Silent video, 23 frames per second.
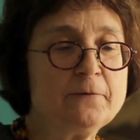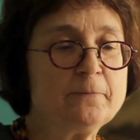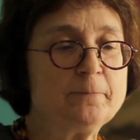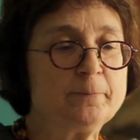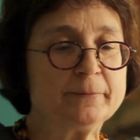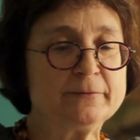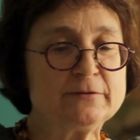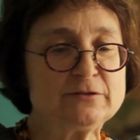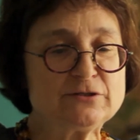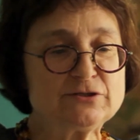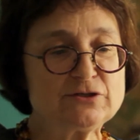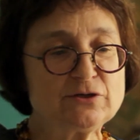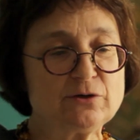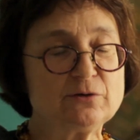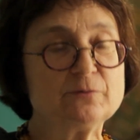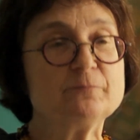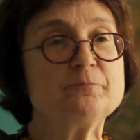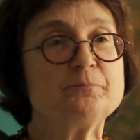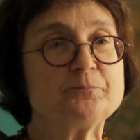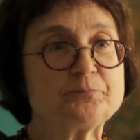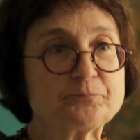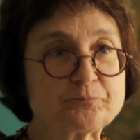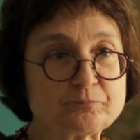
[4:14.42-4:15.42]
Could that be the
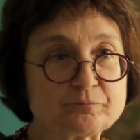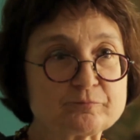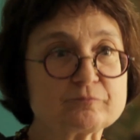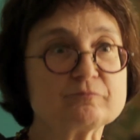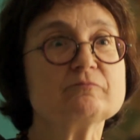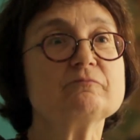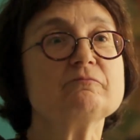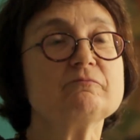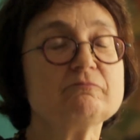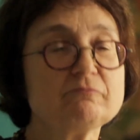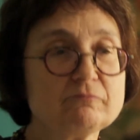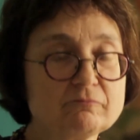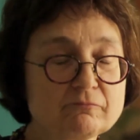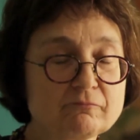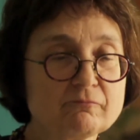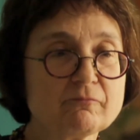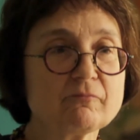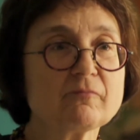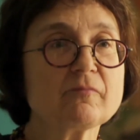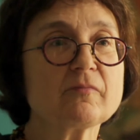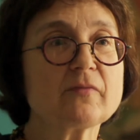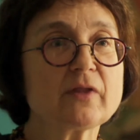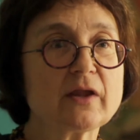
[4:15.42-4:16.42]
same gene in different
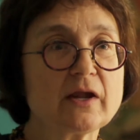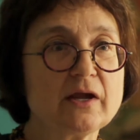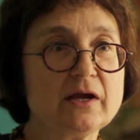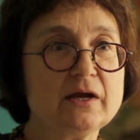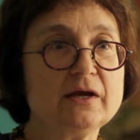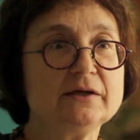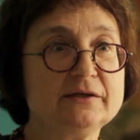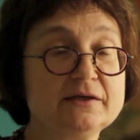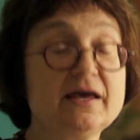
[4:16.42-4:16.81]
circumstances?